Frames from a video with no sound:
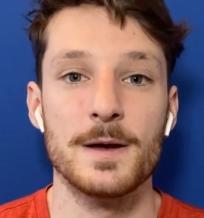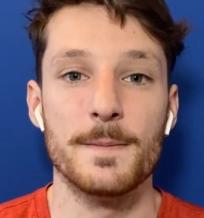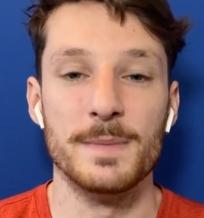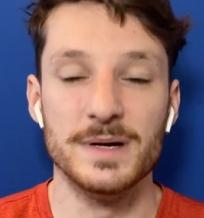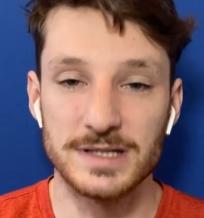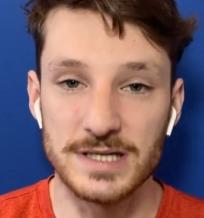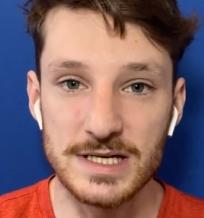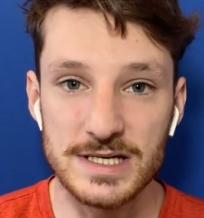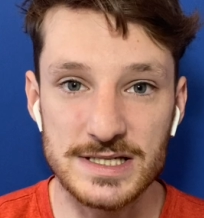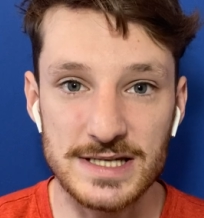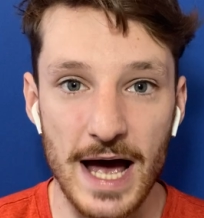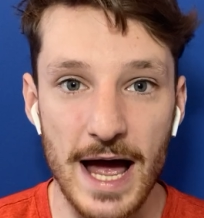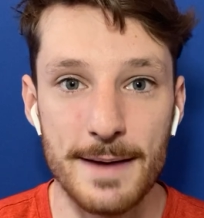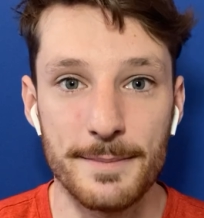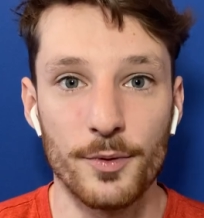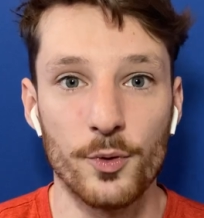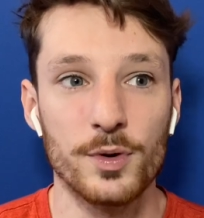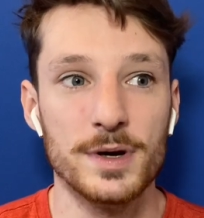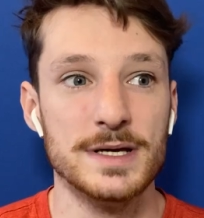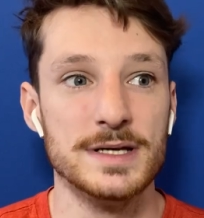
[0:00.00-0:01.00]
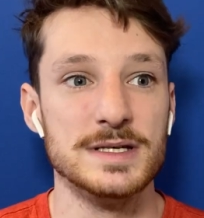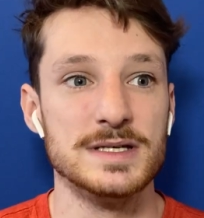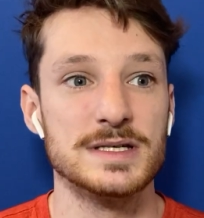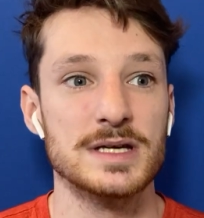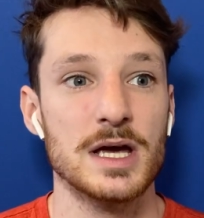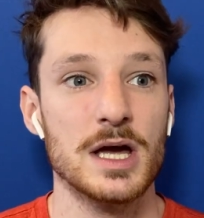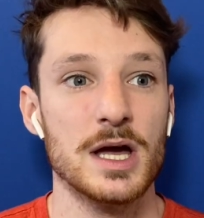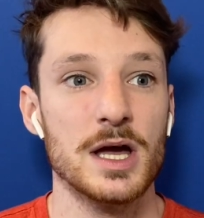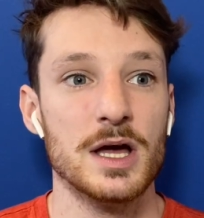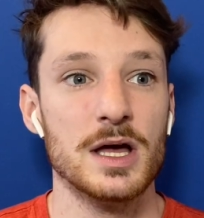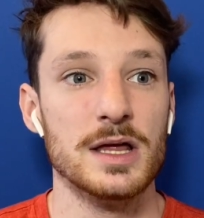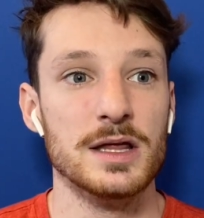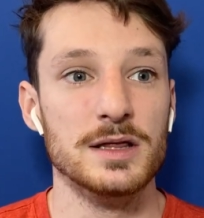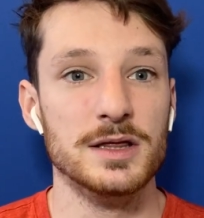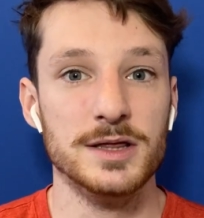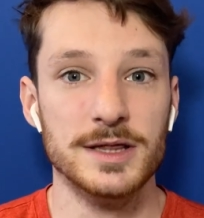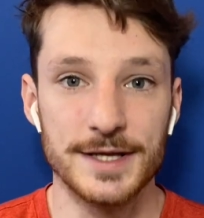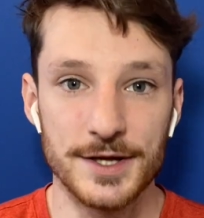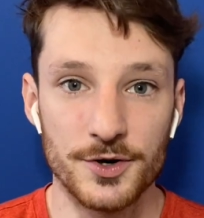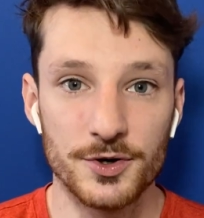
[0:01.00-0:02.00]
Matisse Thybulle is
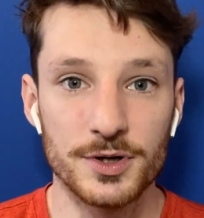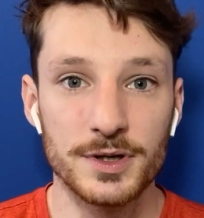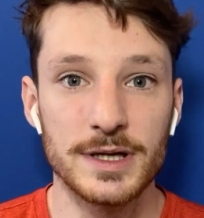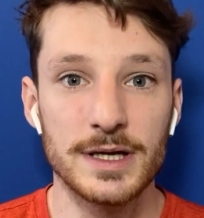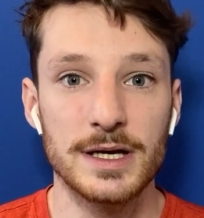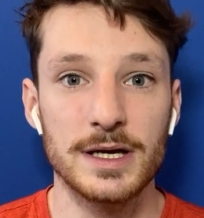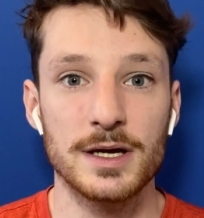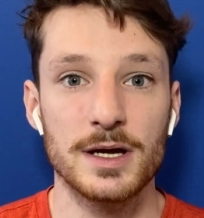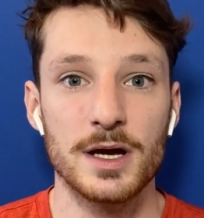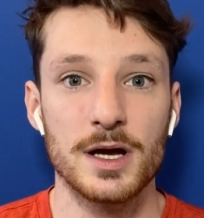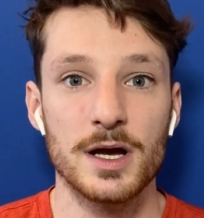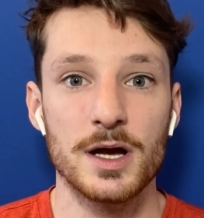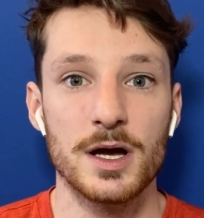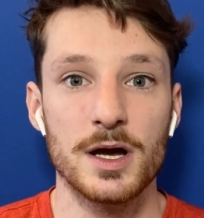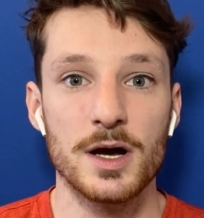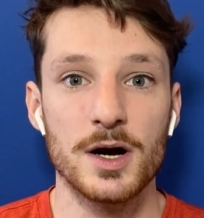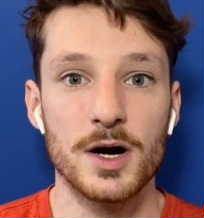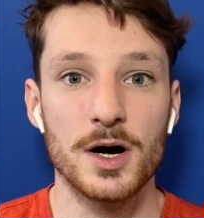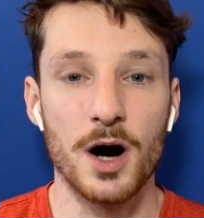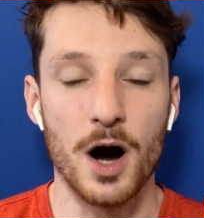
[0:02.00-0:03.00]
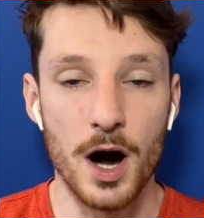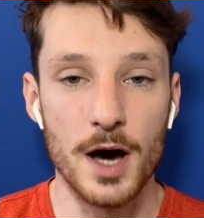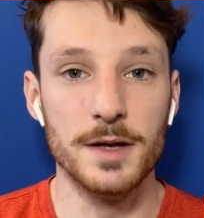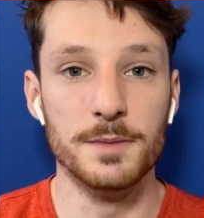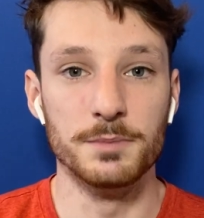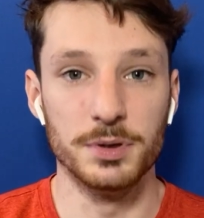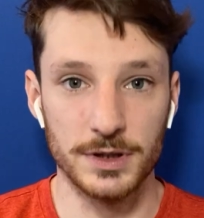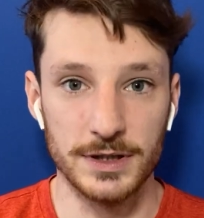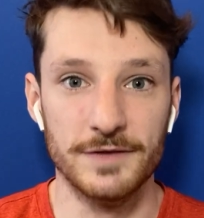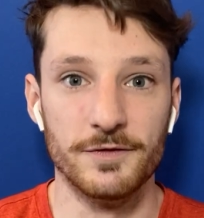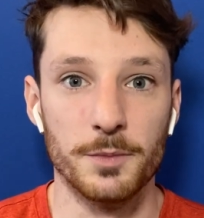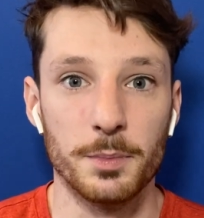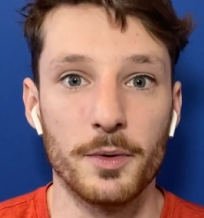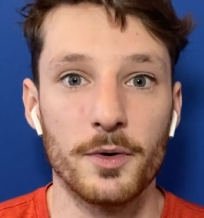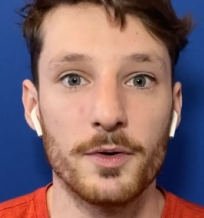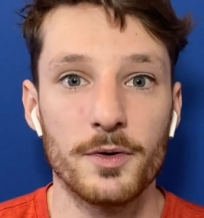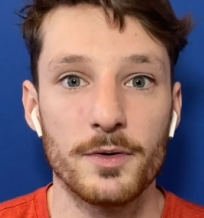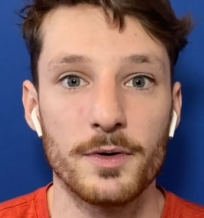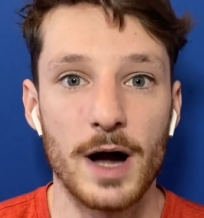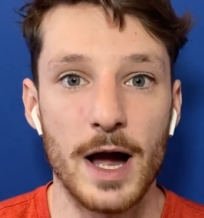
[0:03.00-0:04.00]
literally
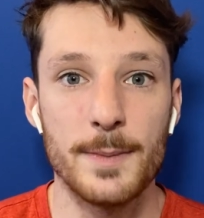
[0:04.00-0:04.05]
unbelievable.